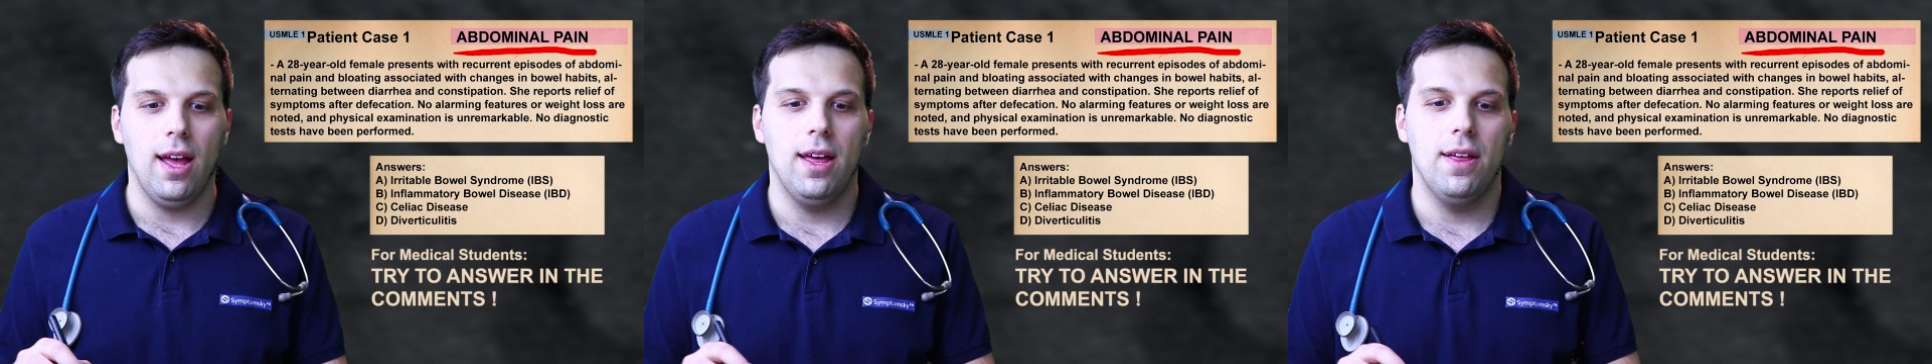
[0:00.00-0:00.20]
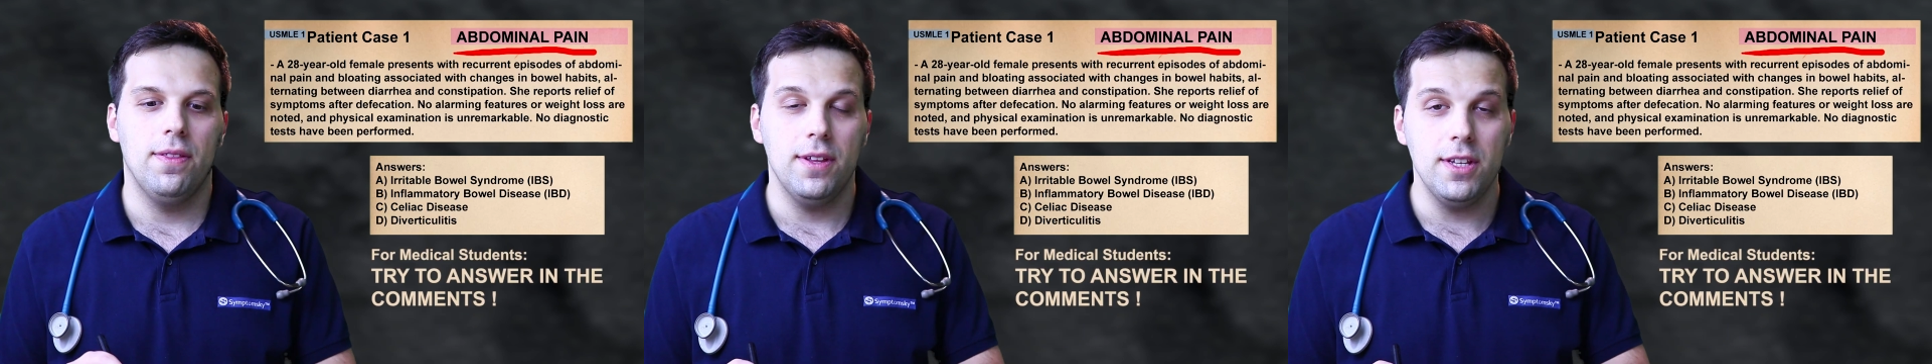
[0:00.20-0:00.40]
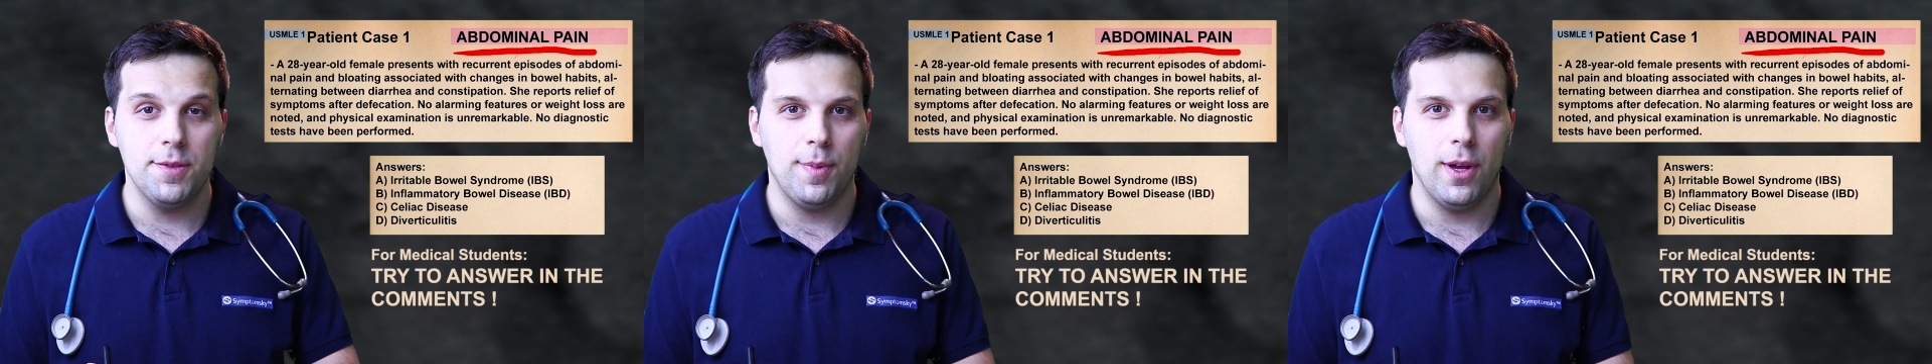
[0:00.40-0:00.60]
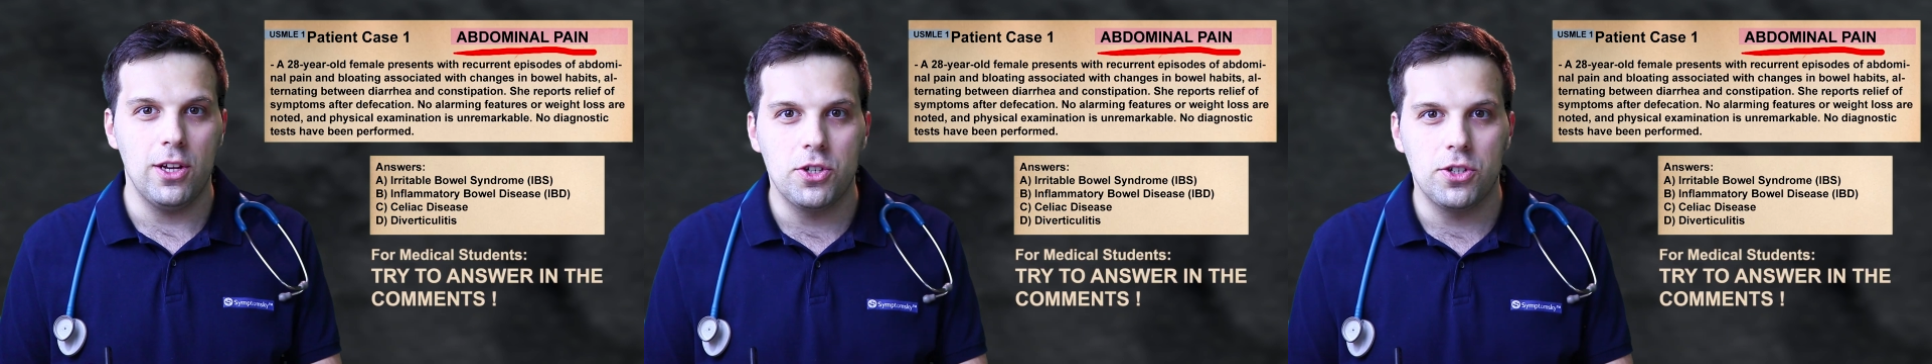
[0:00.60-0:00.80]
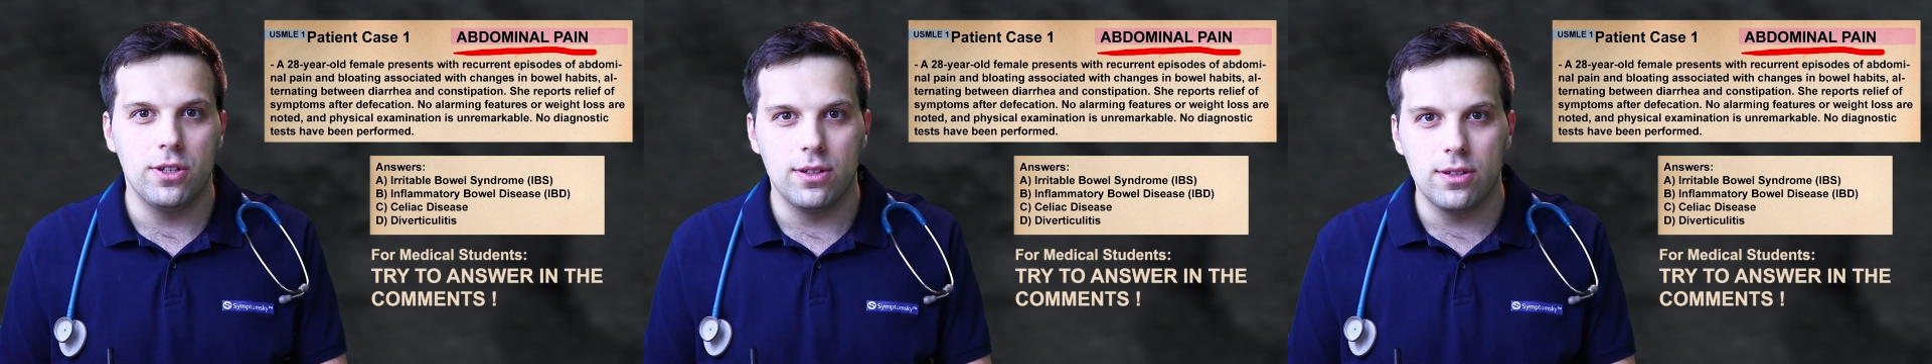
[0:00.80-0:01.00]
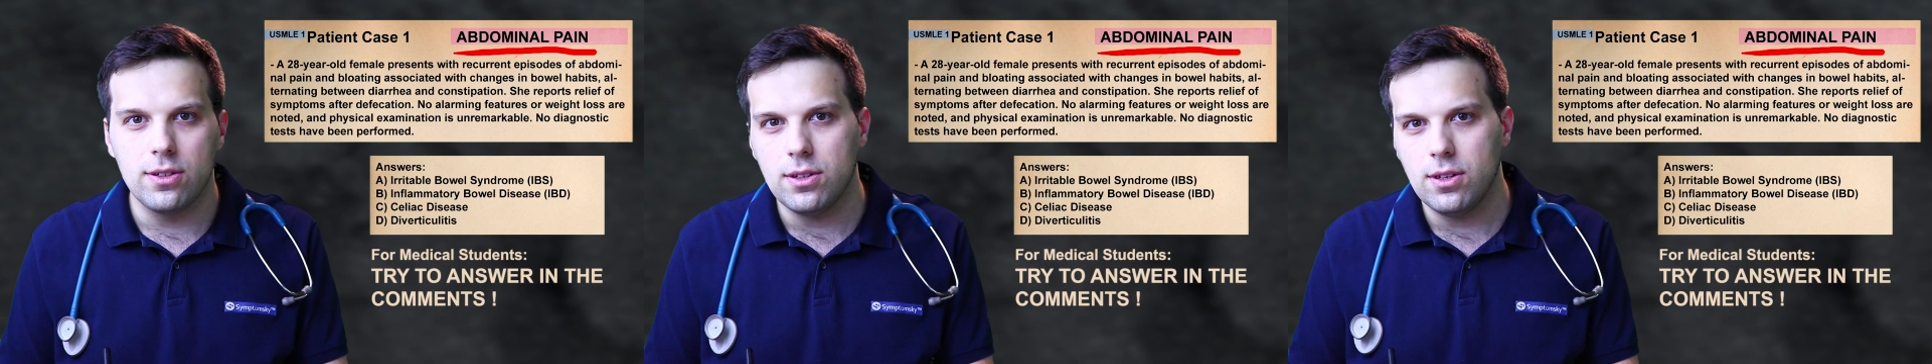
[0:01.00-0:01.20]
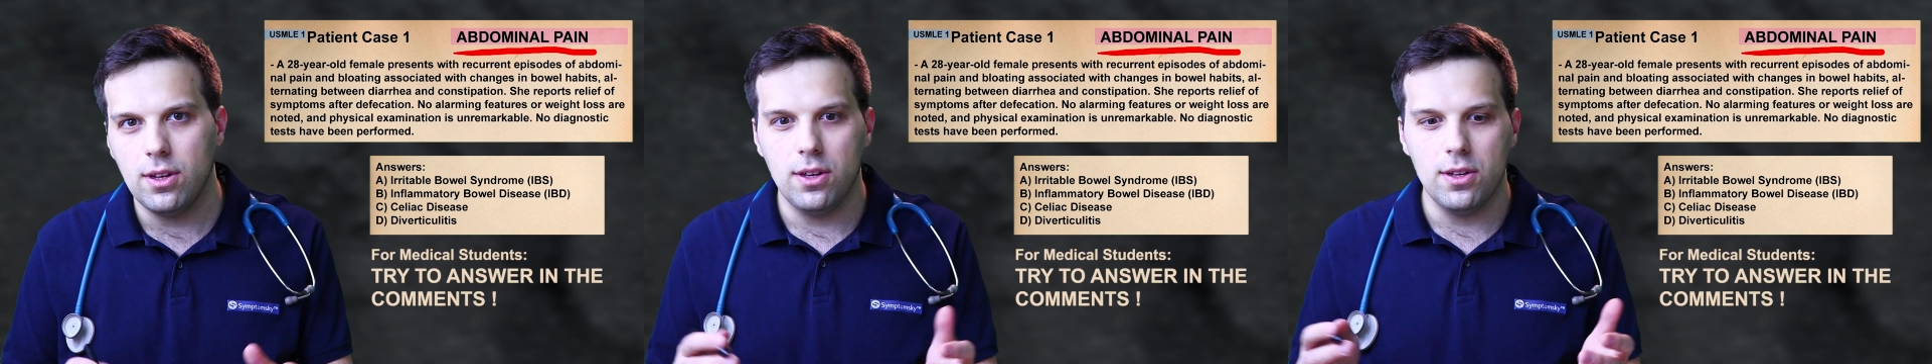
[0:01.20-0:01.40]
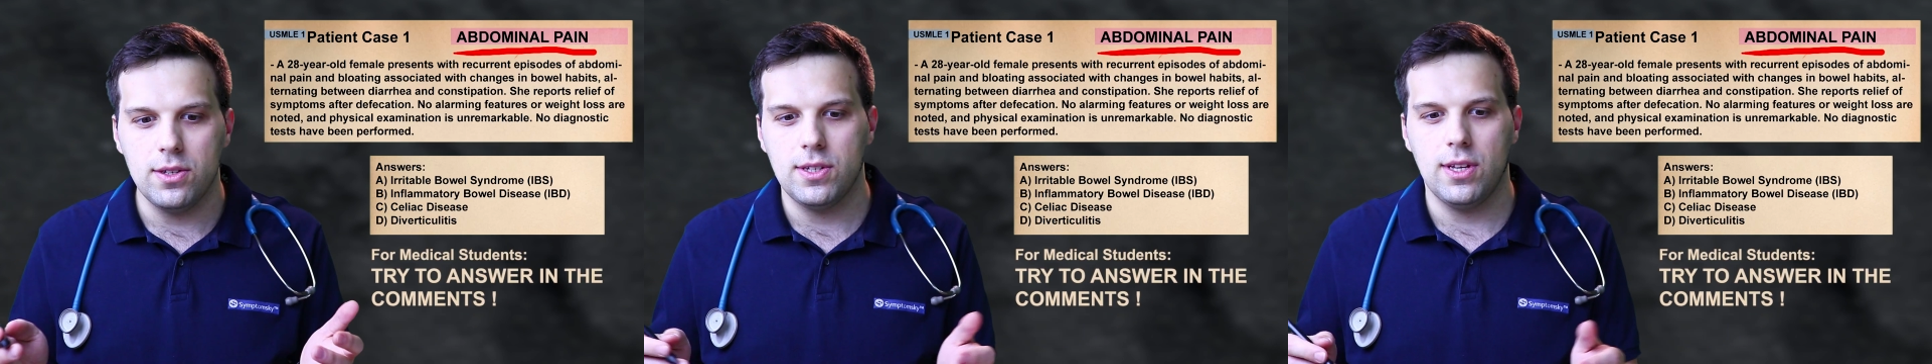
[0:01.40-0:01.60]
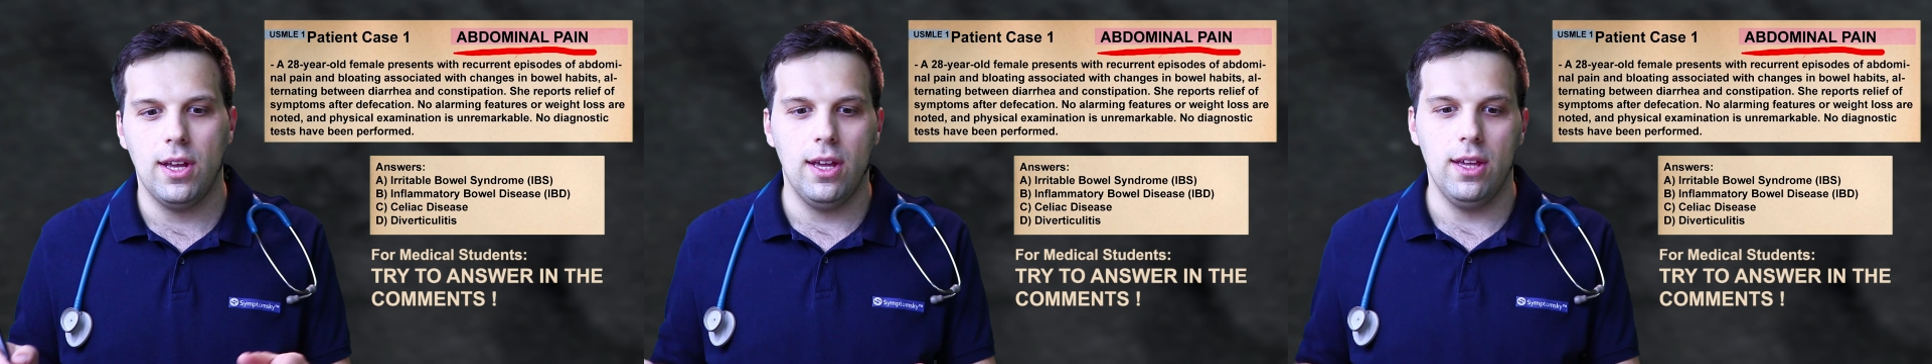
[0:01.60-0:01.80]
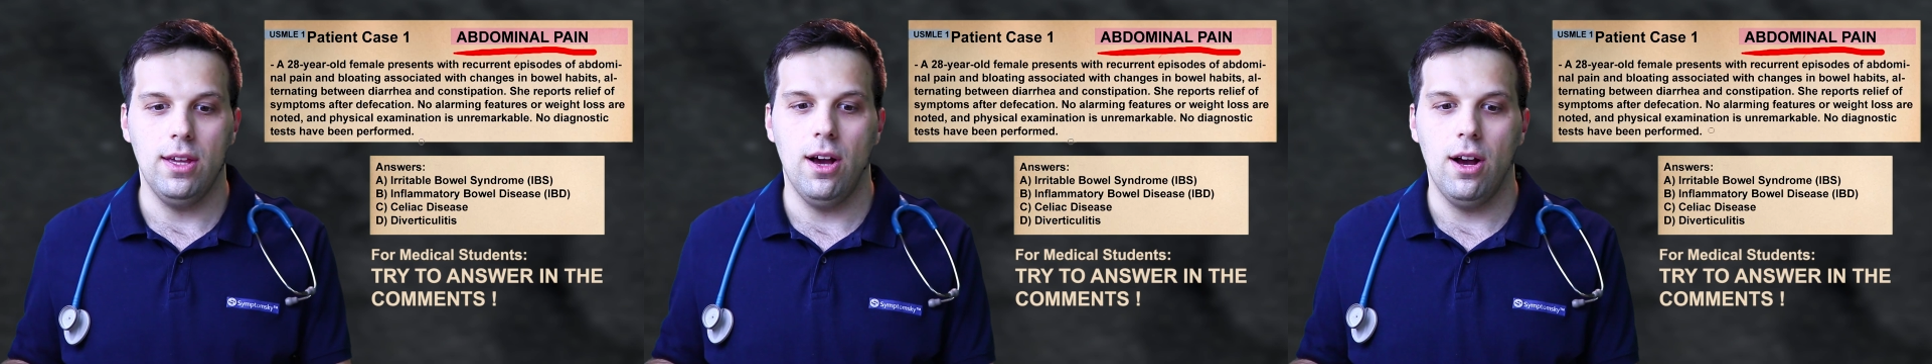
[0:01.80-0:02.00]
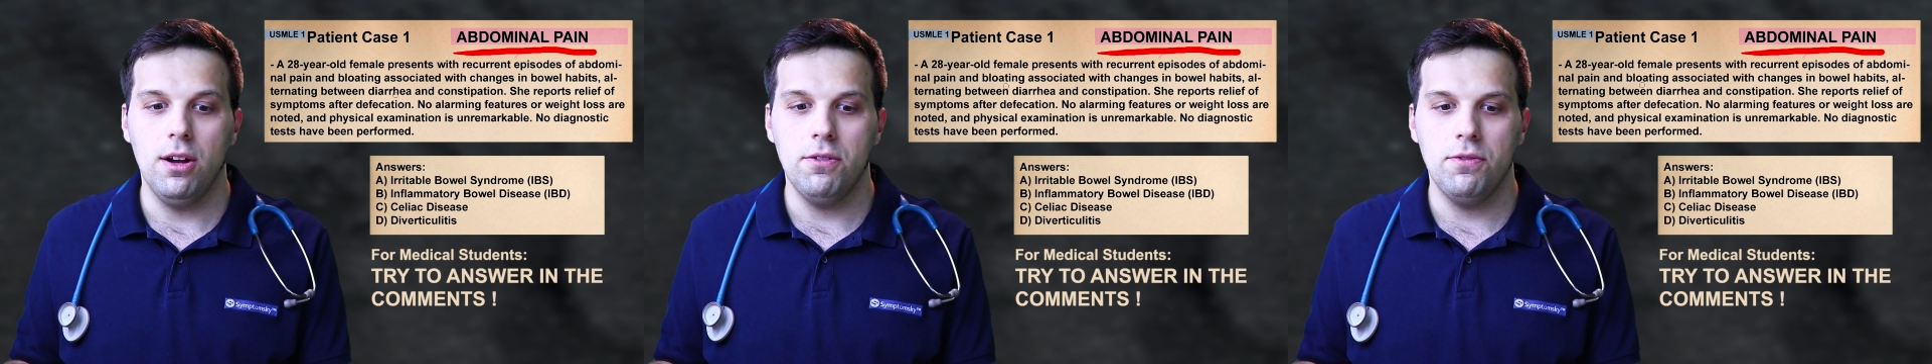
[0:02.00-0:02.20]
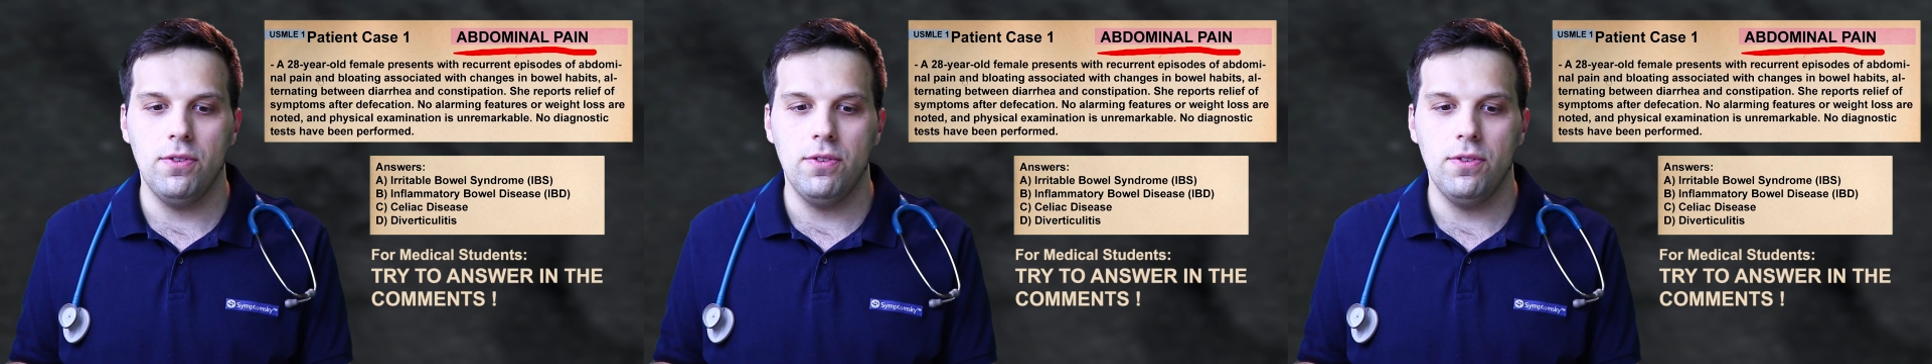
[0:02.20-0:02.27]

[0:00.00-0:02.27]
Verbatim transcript: And this patient is a young